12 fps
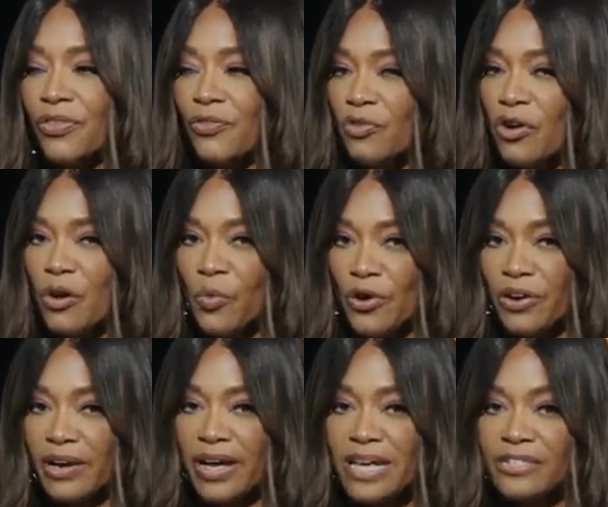Through our
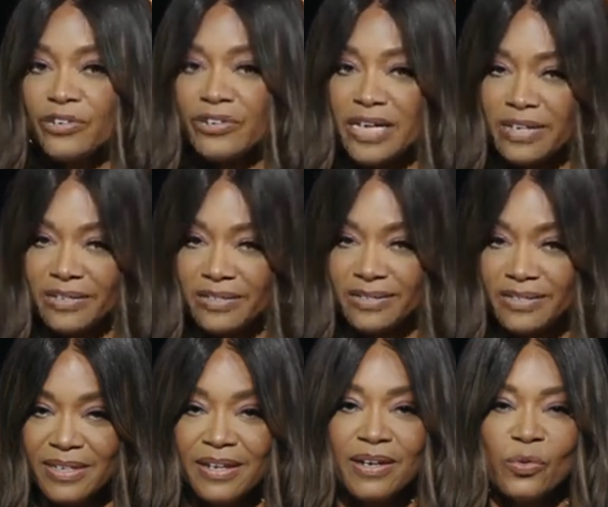work as creators,
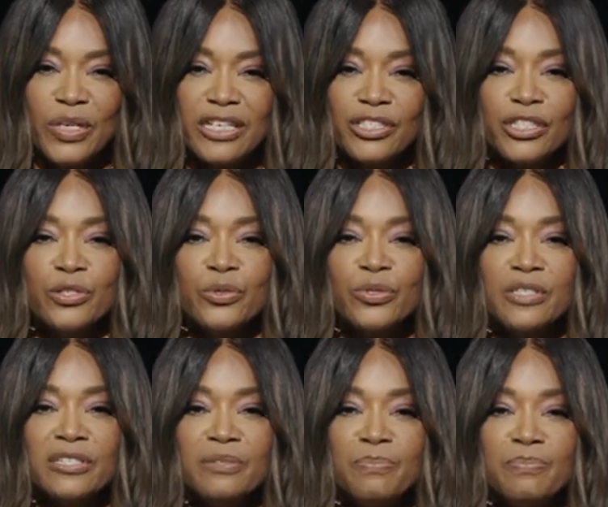we can choose
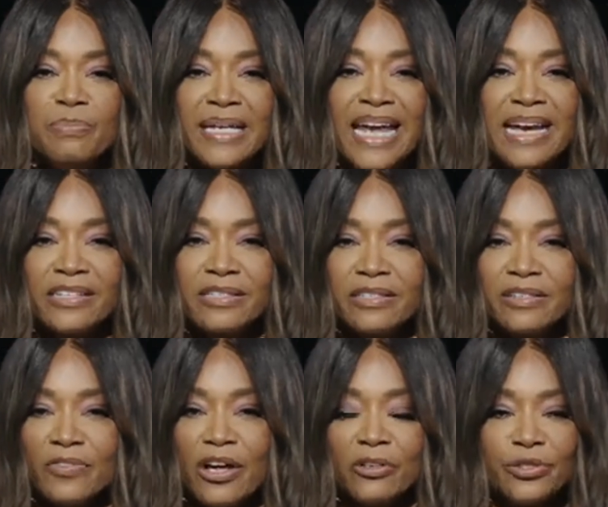to be agents
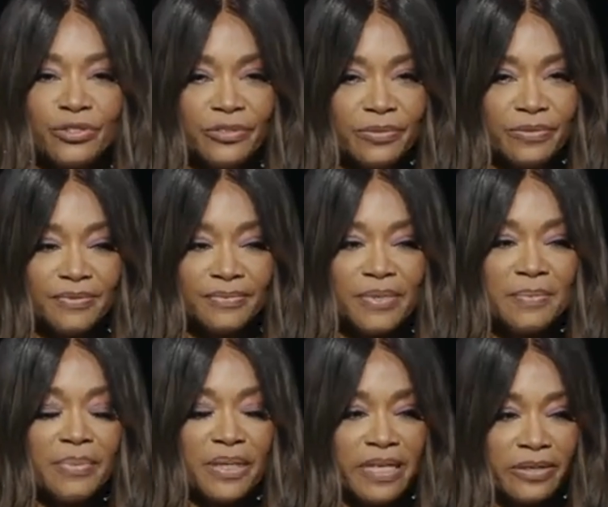of cultural,
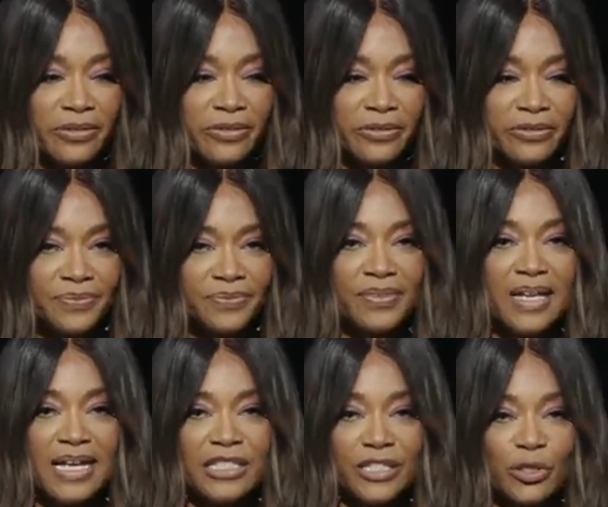political,
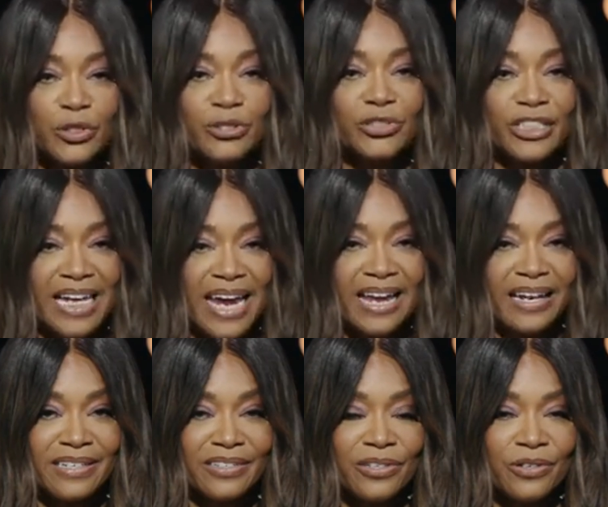and social
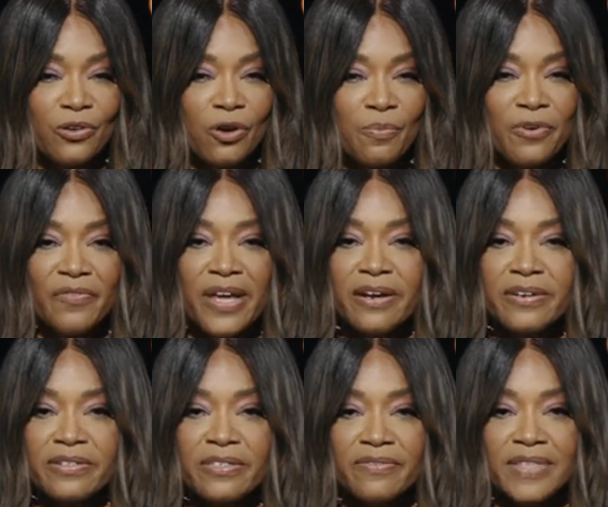change, or
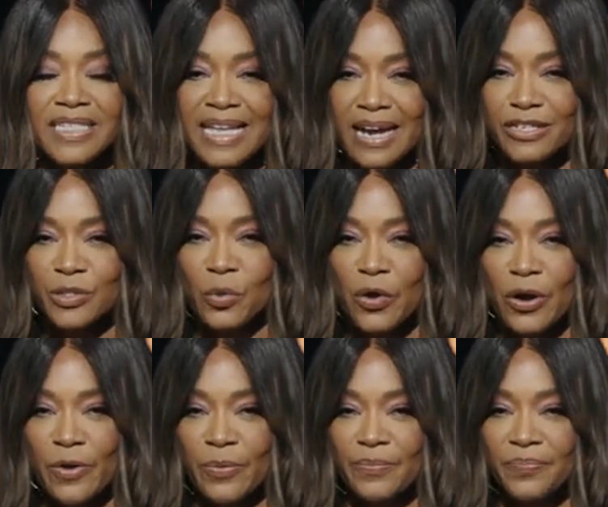purveyors of the status
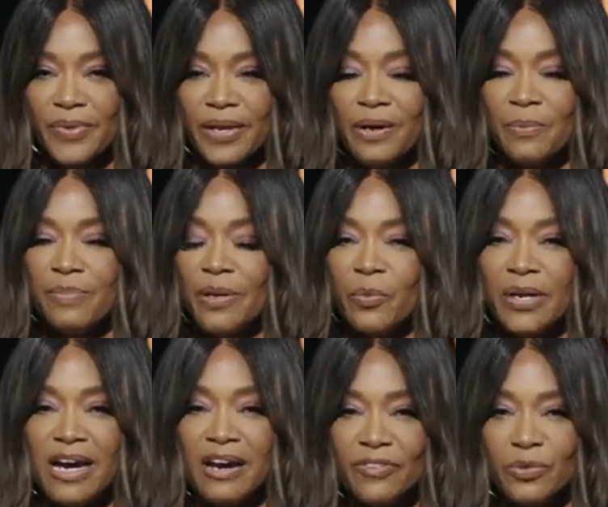quo. But
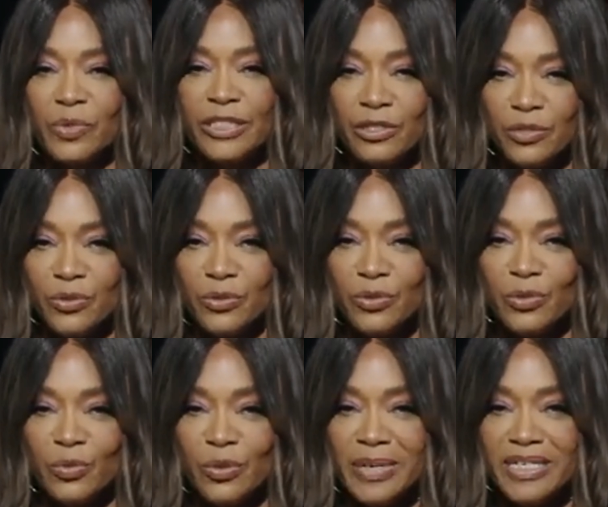whatever we
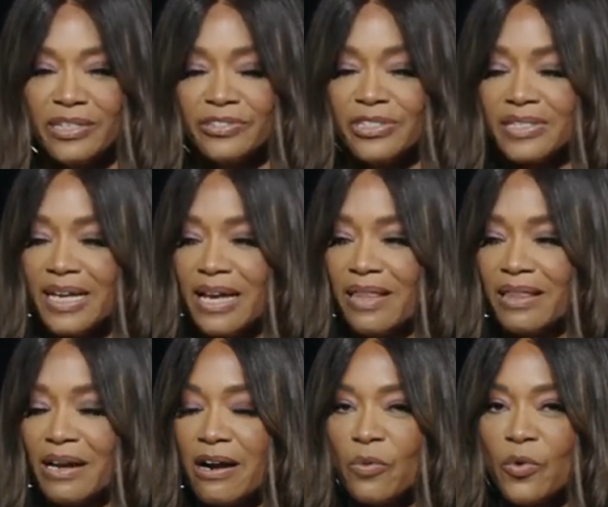choose, we must understand that